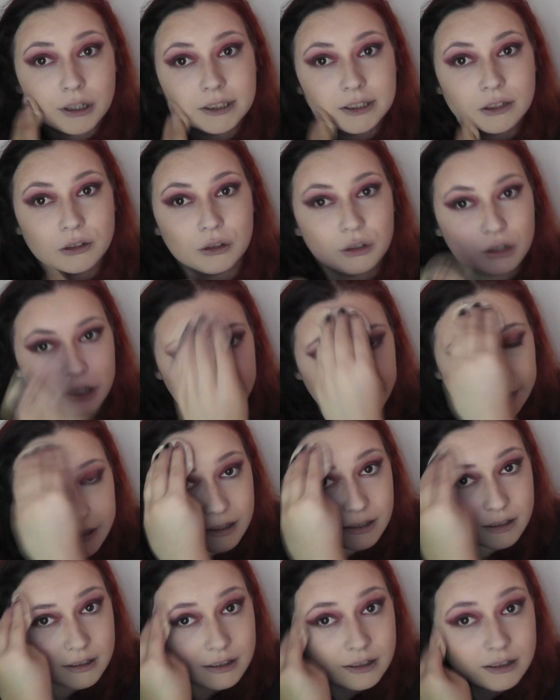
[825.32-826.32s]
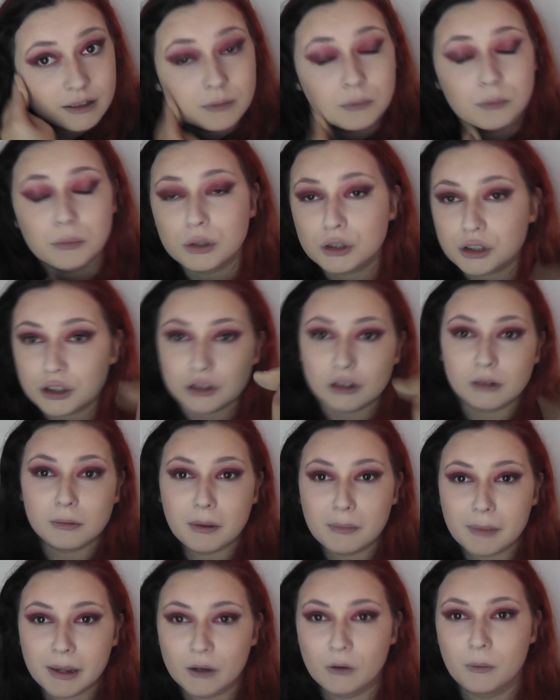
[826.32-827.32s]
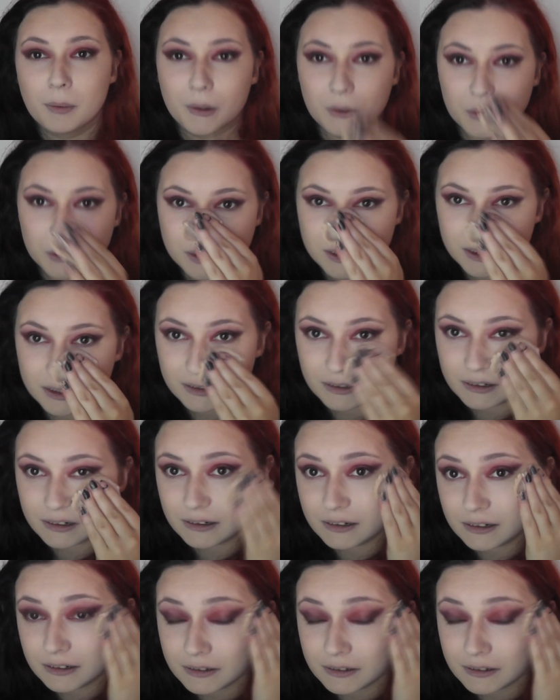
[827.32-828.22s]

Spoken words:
brings it all in, pushes all my makeup out.